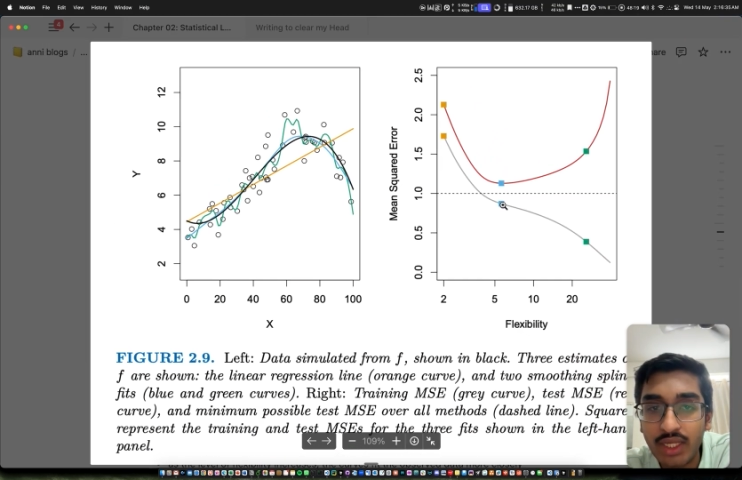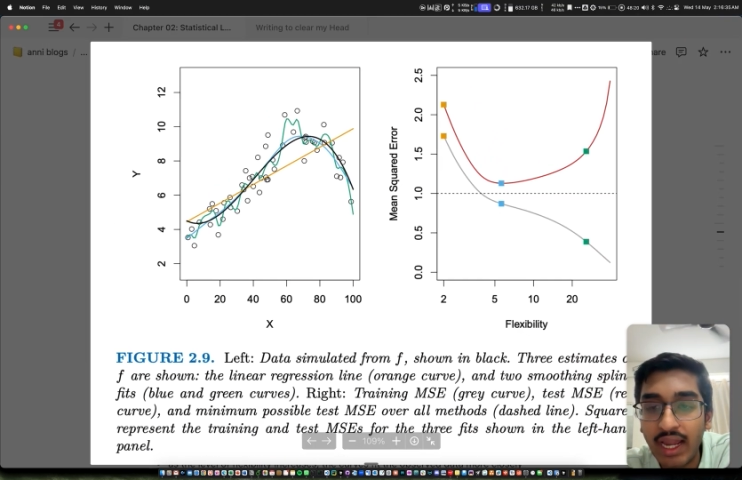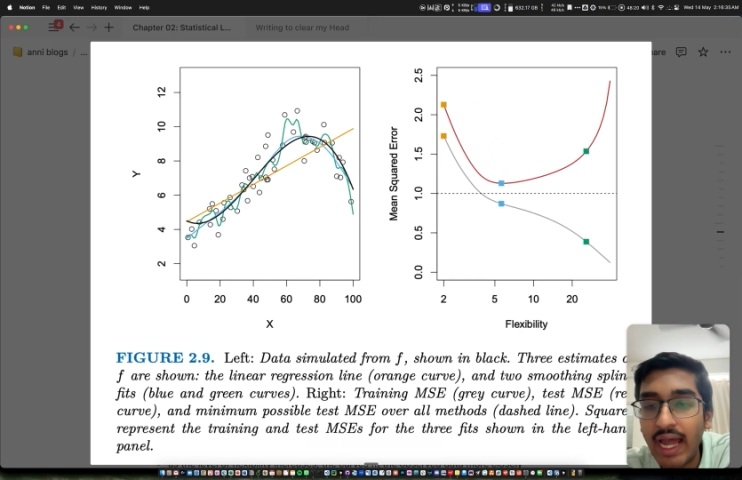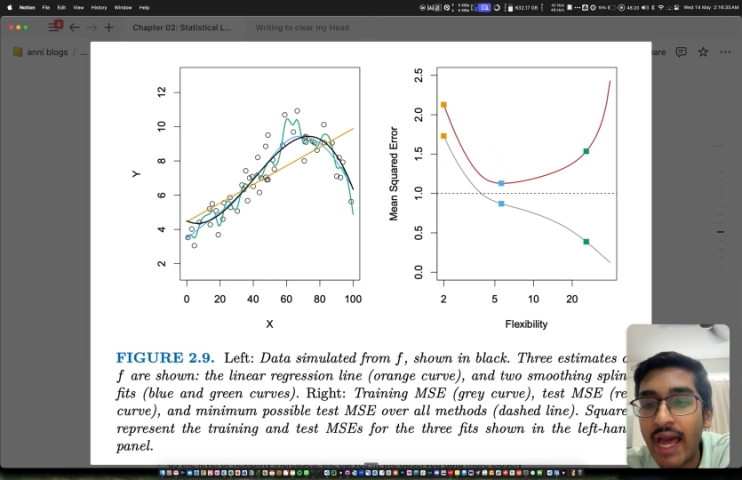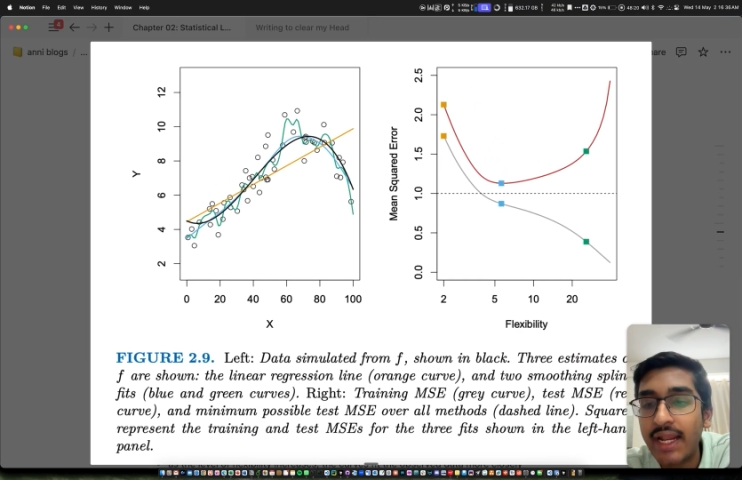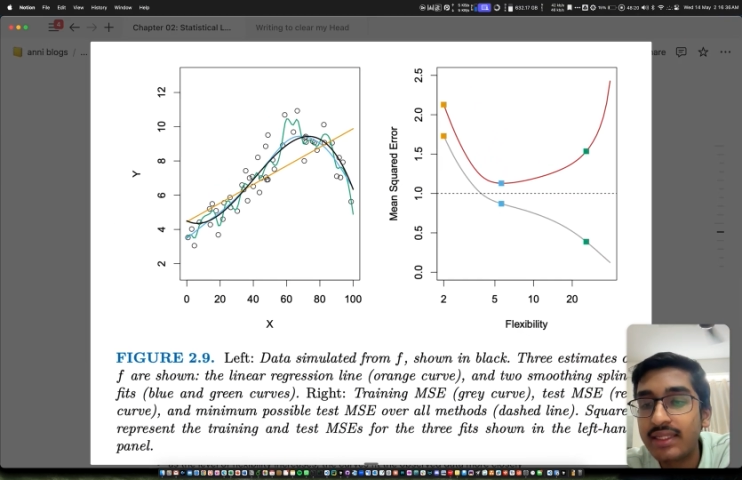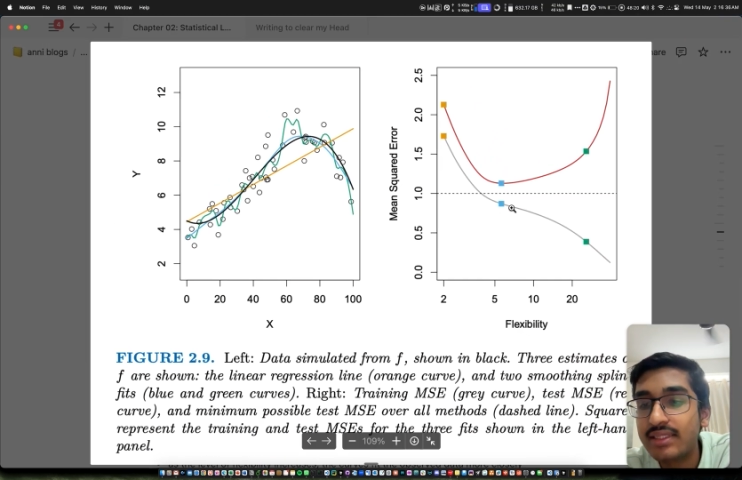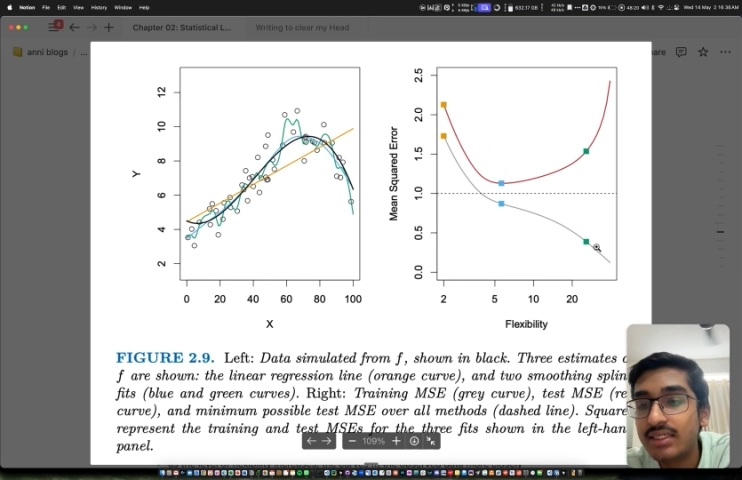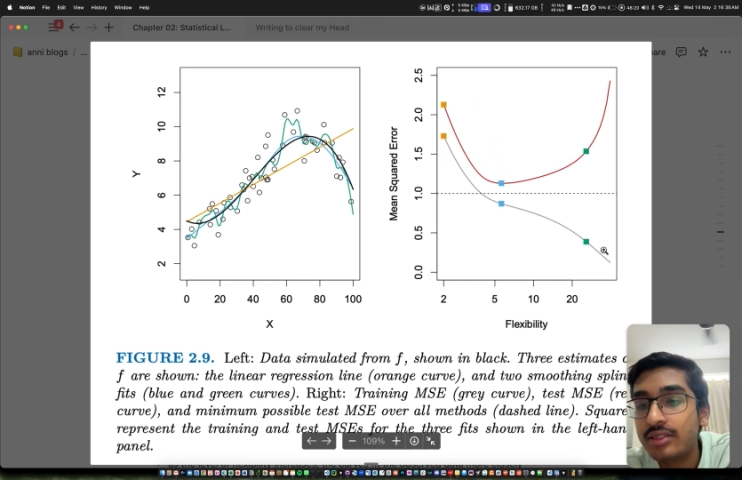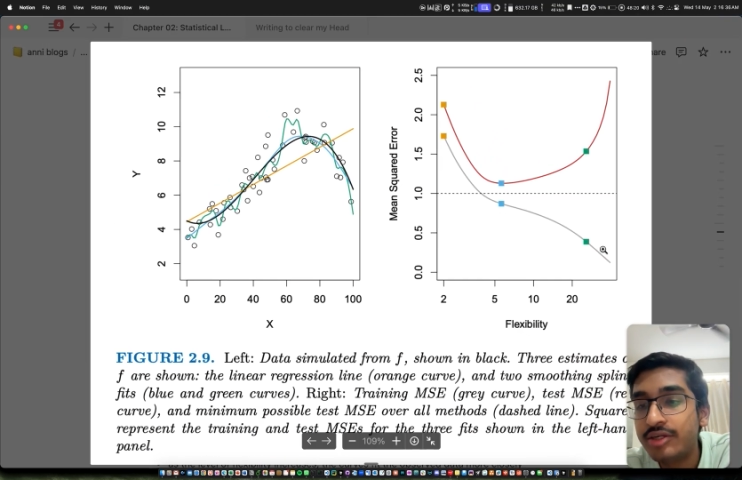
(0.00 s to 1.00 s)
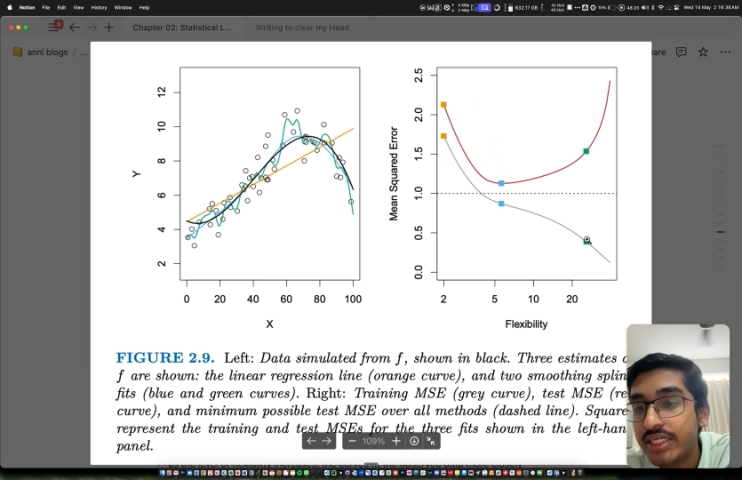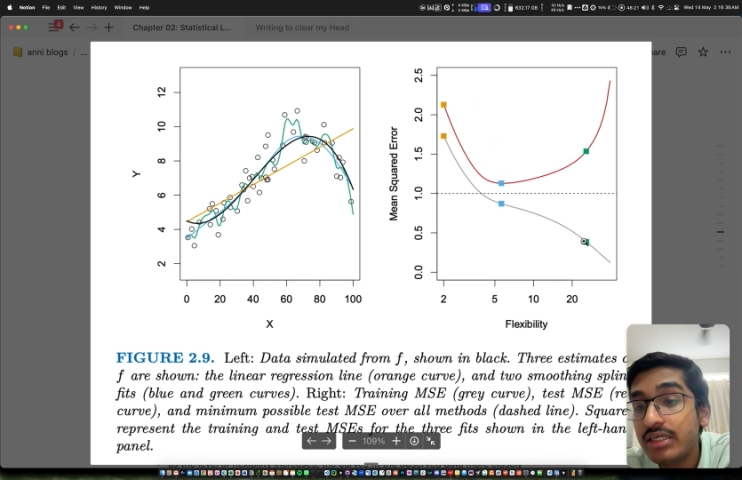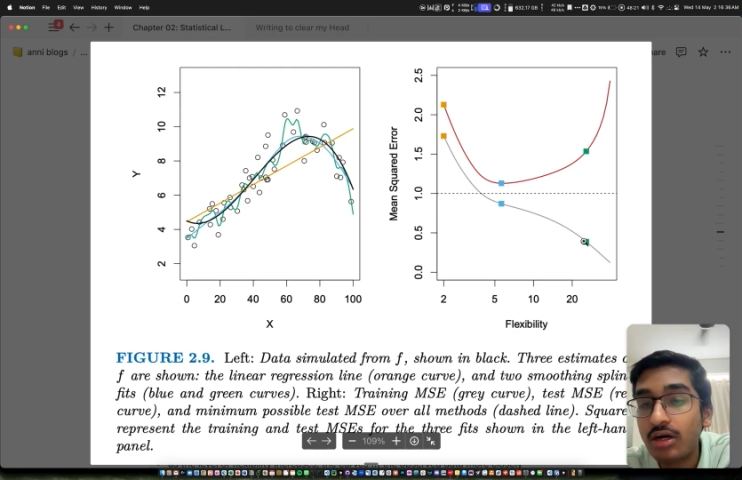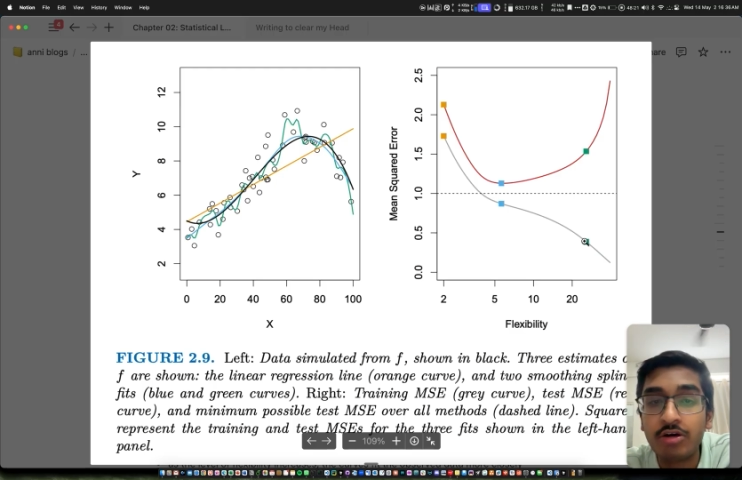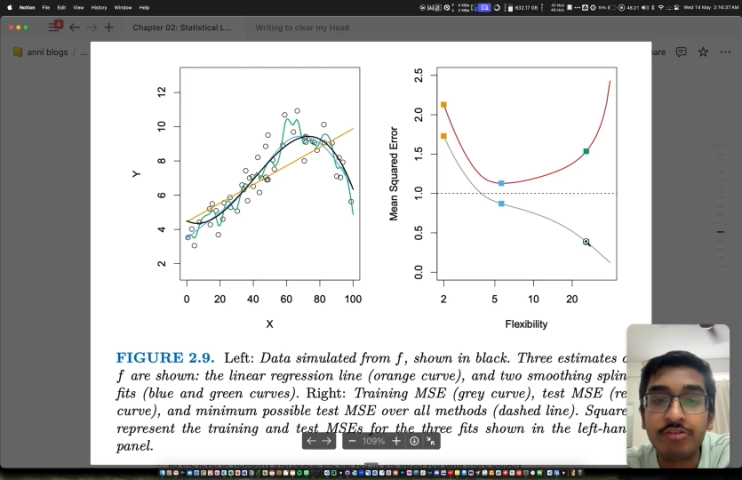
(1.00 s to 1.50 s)
And then the green
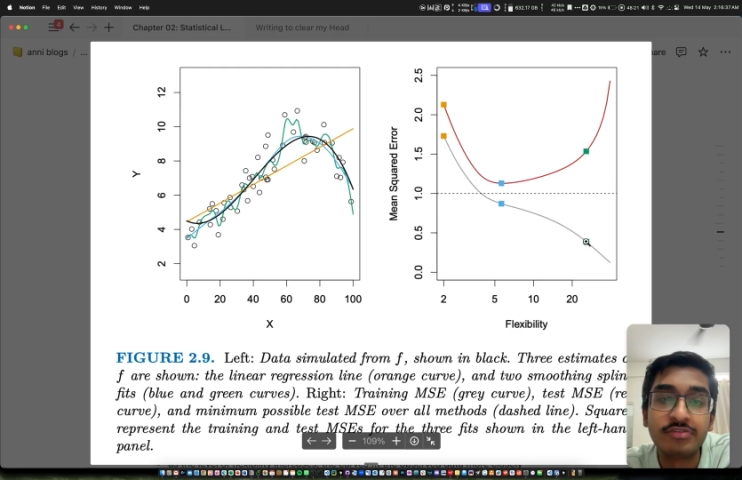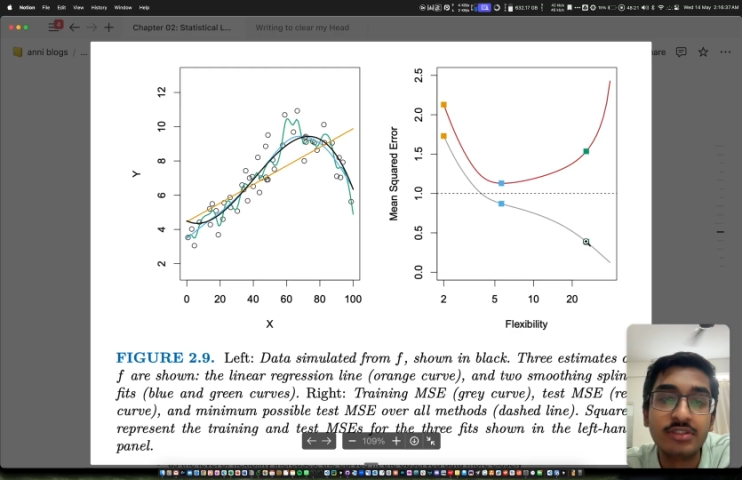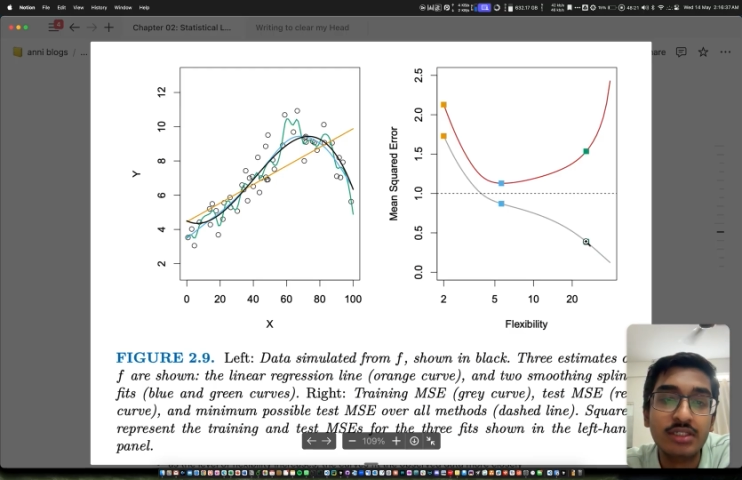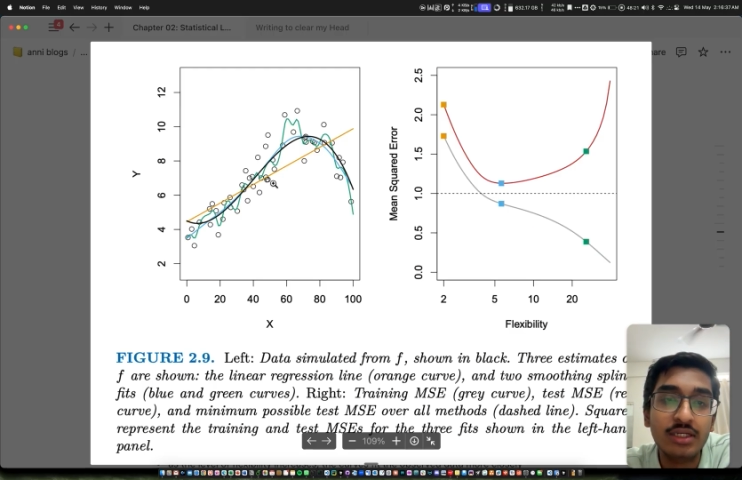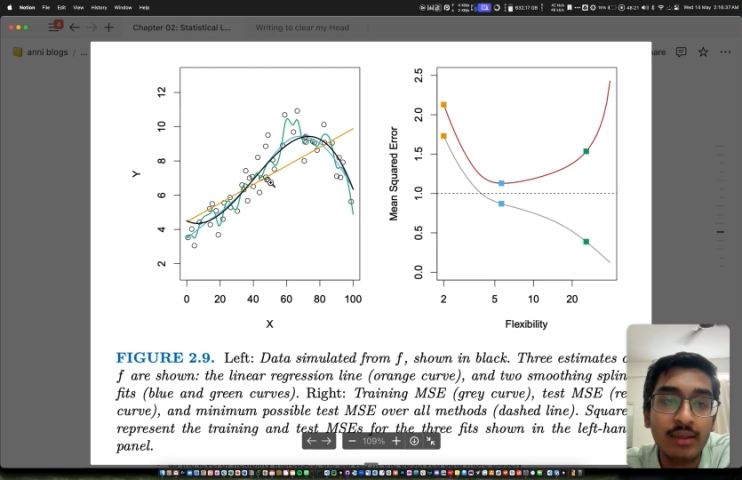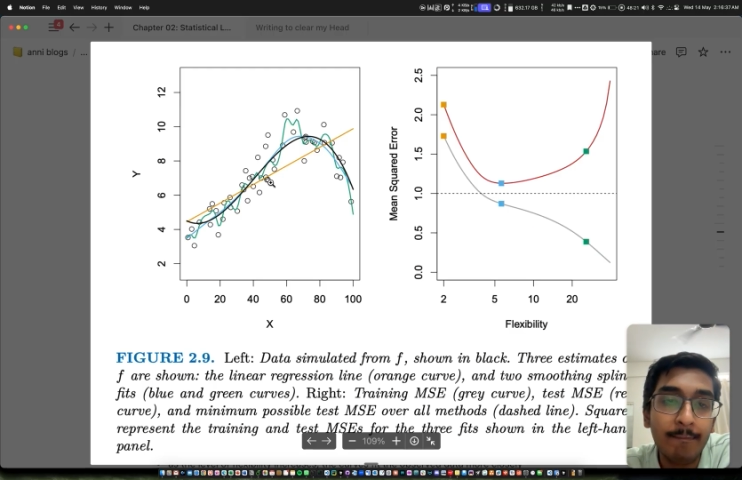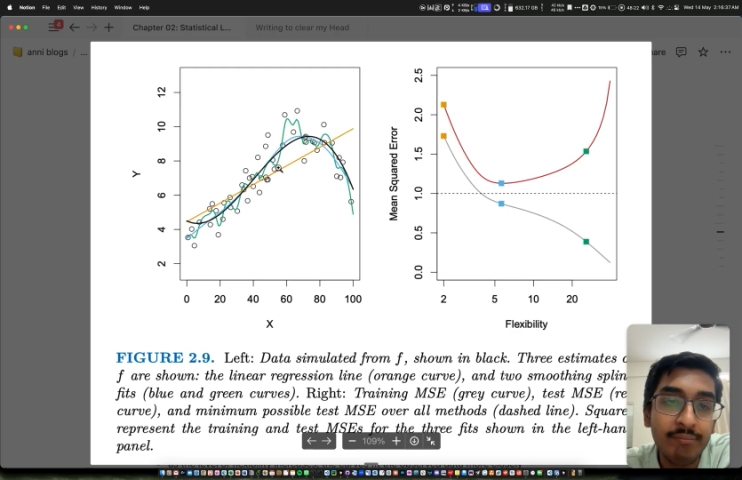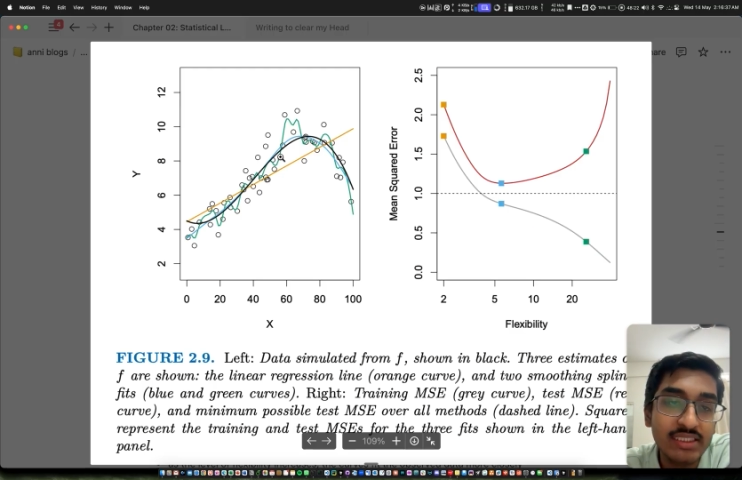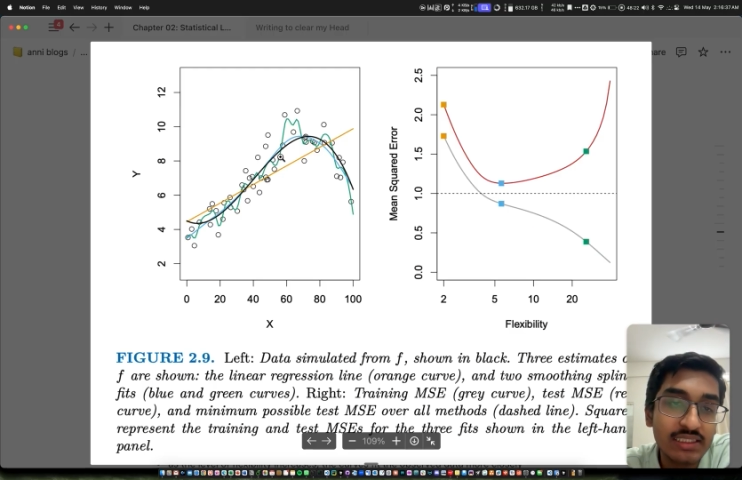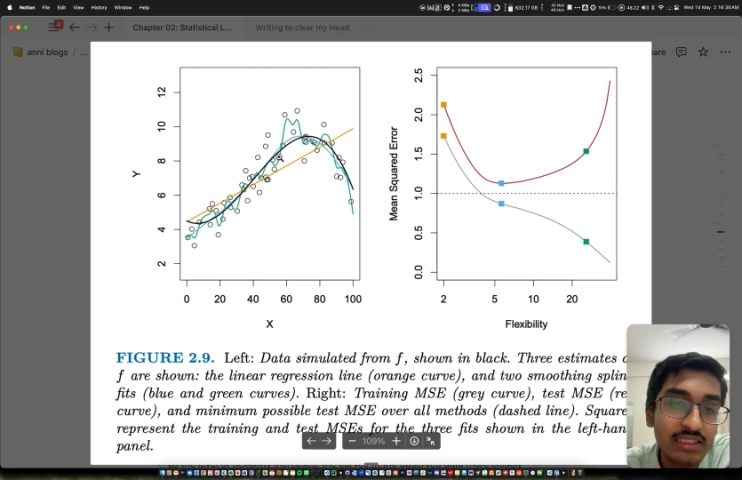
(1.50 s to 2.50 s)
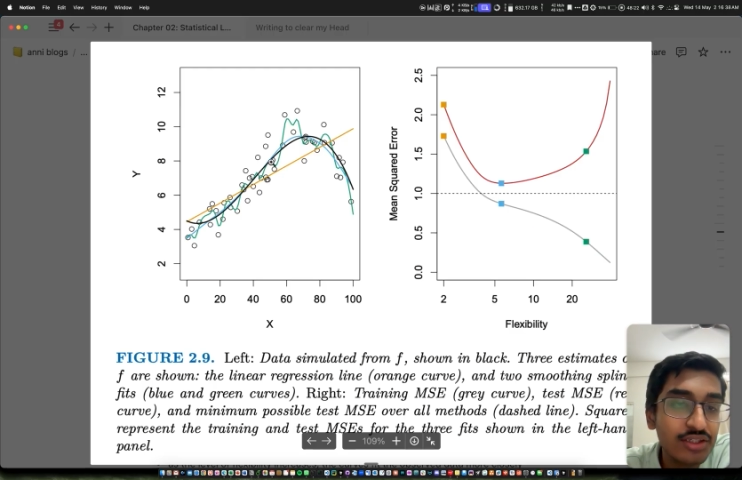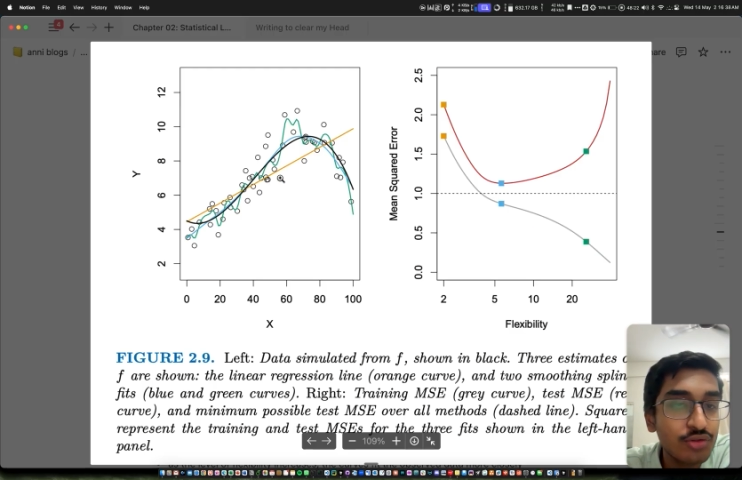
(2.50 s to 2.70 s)
curve basically